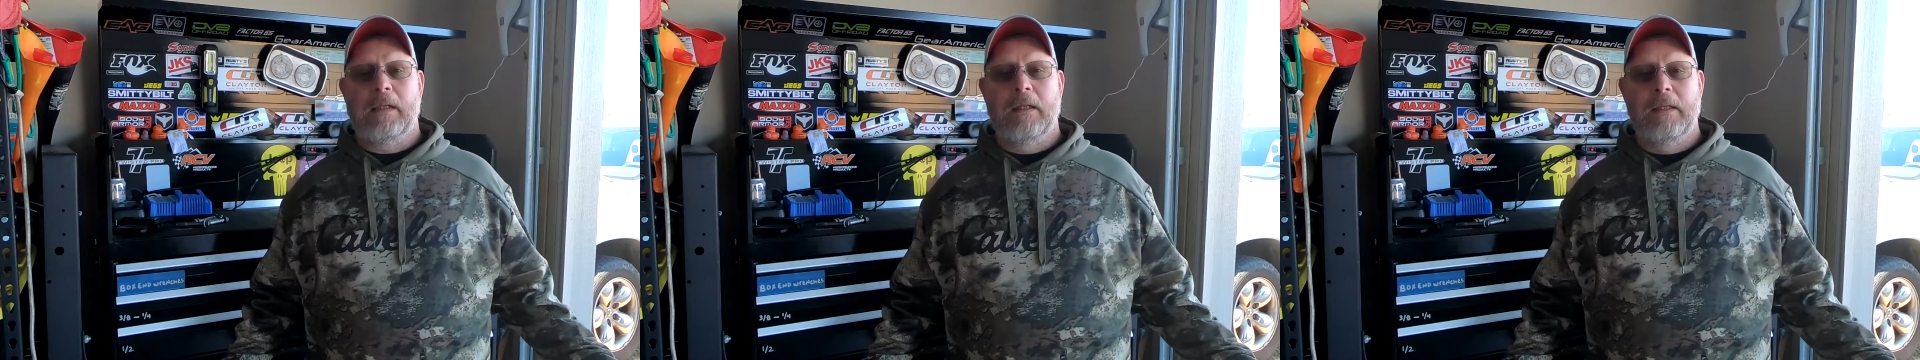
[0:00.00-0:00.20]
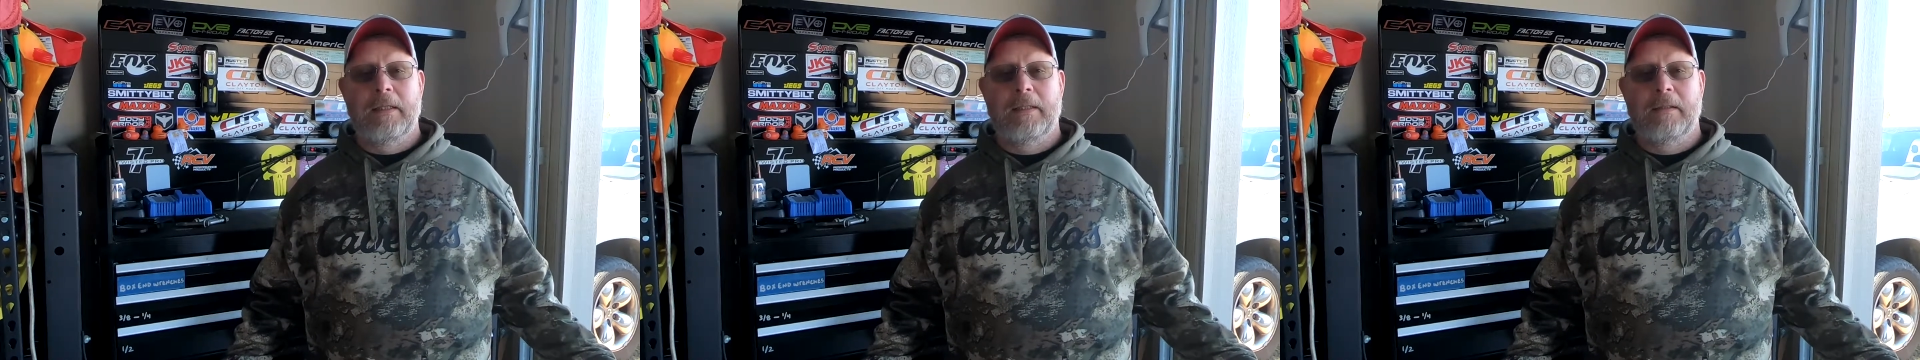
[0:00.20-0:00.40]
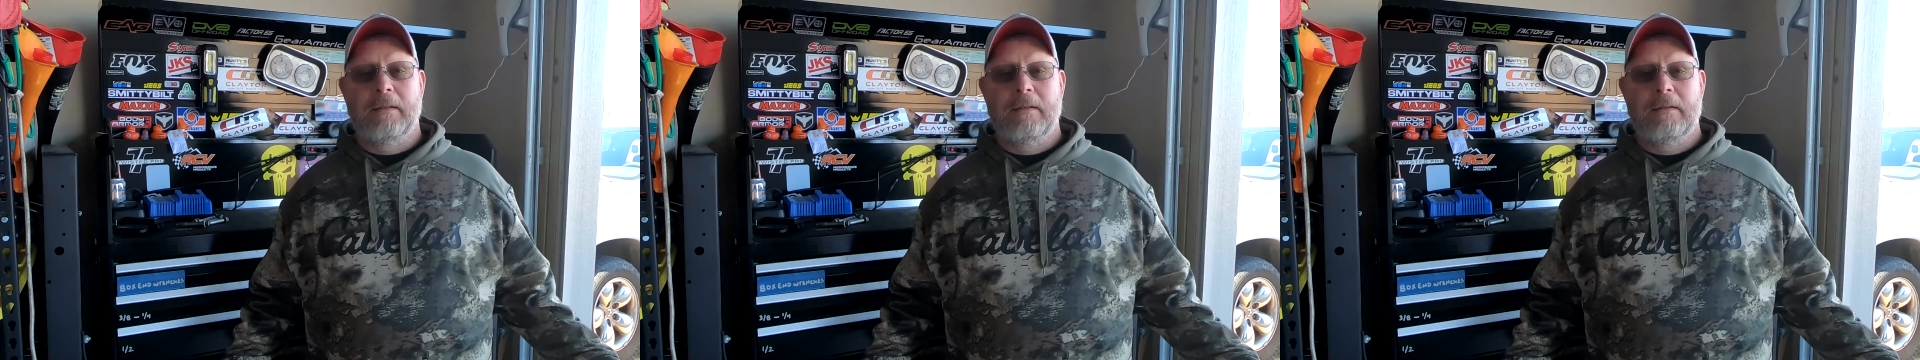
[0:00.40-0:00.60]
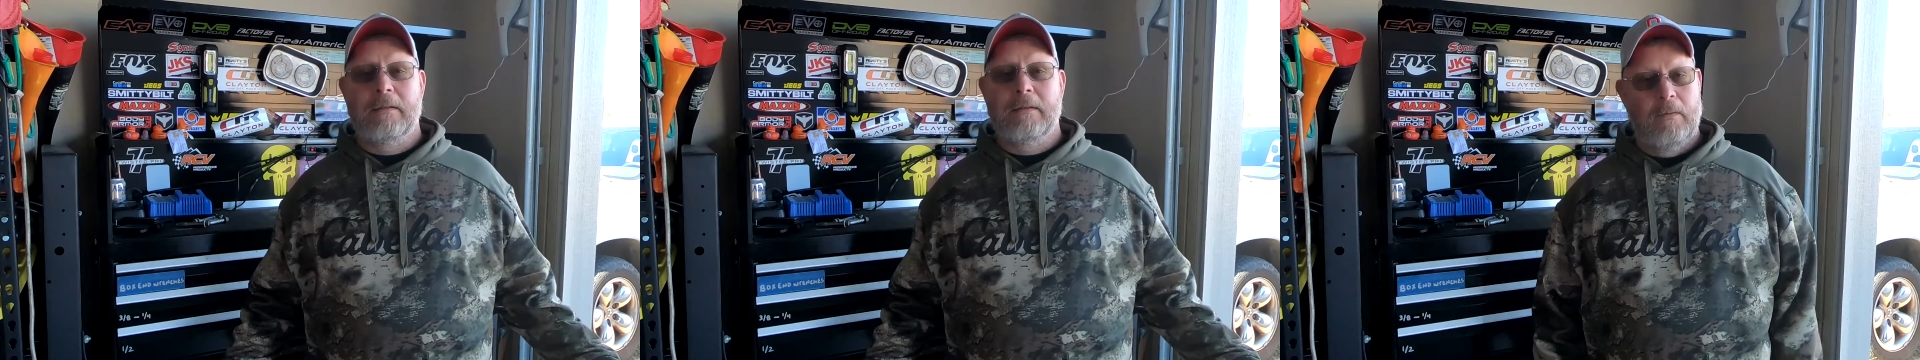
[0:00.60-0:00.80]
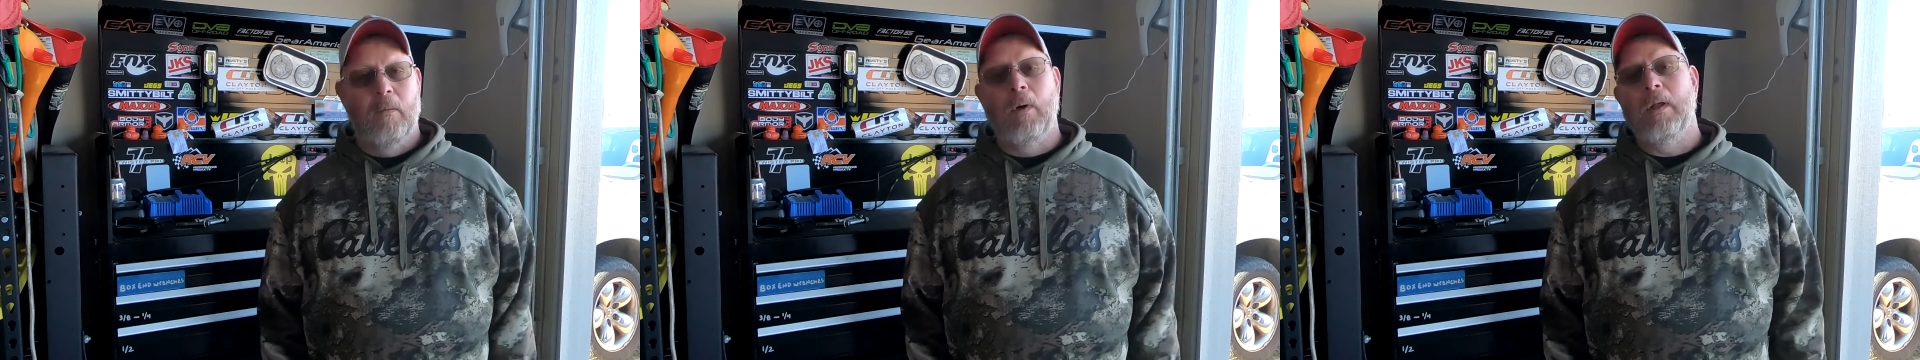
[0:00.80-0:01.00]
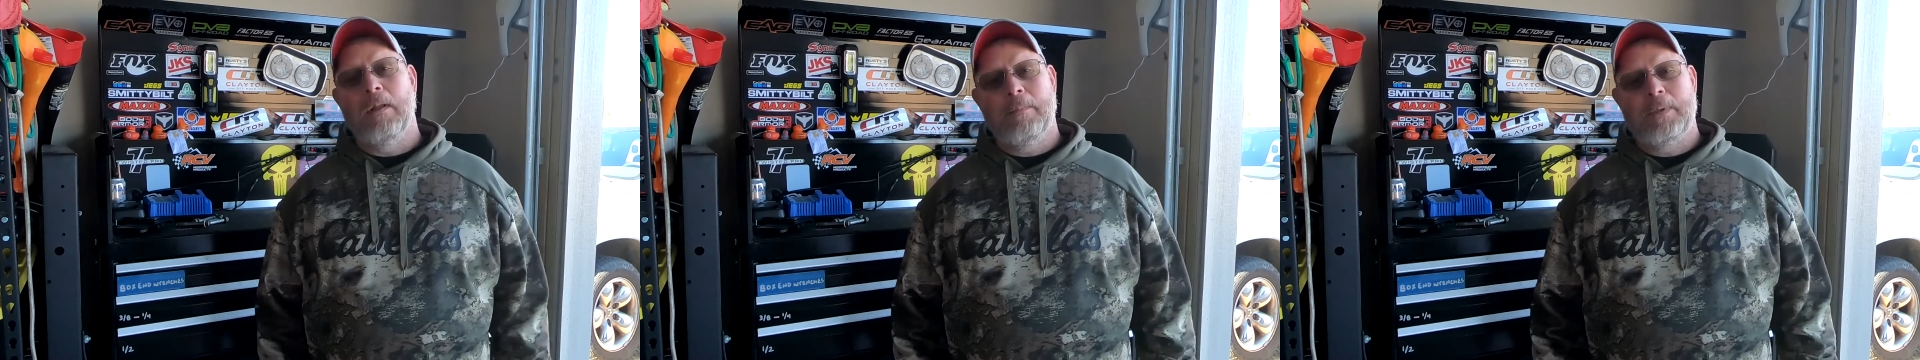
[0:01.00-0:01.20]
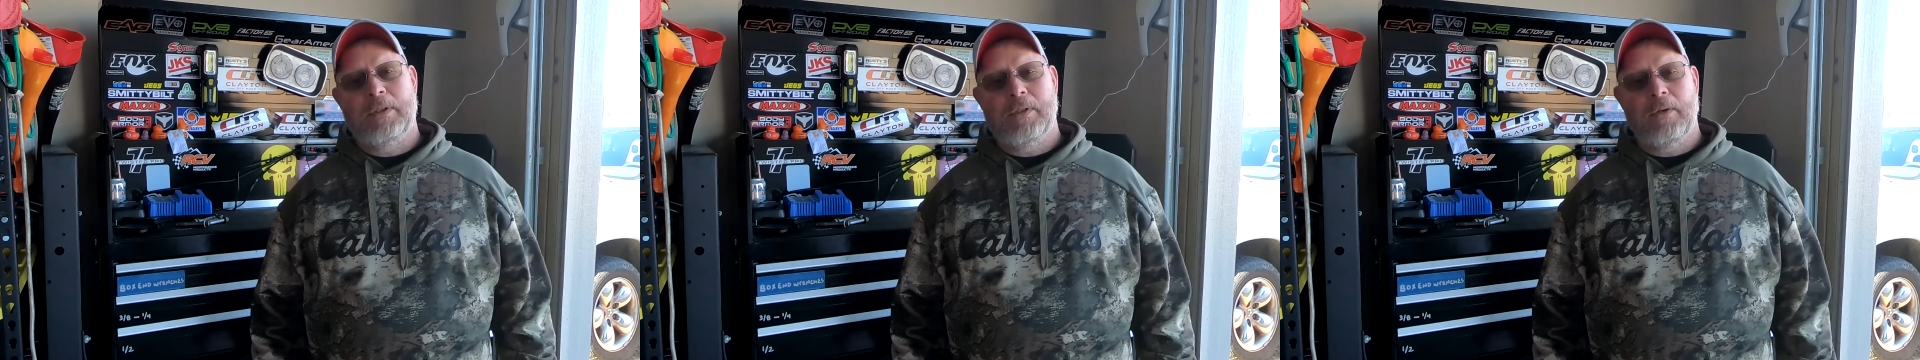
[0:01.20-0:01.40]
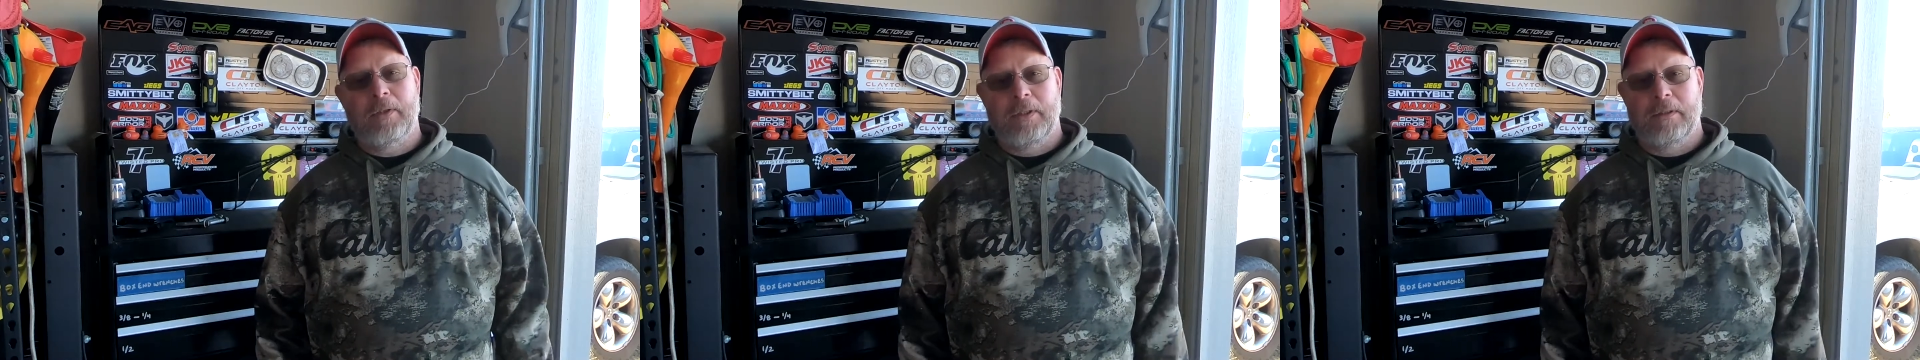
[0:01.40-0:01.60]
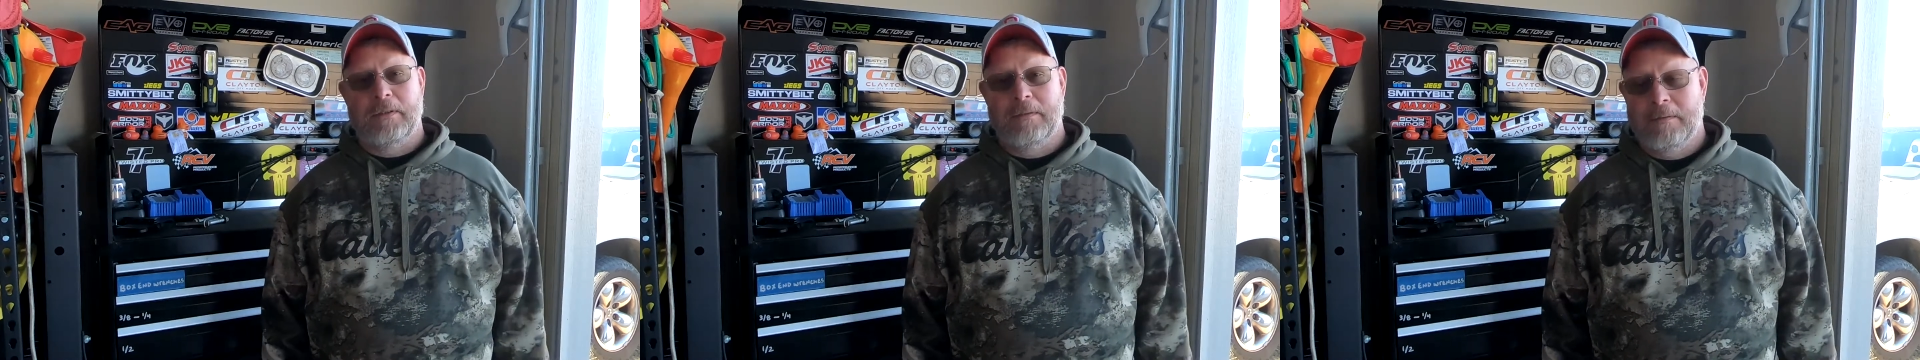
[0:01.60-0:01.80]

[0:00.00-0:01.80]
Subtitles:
Clint? Well, let me show you.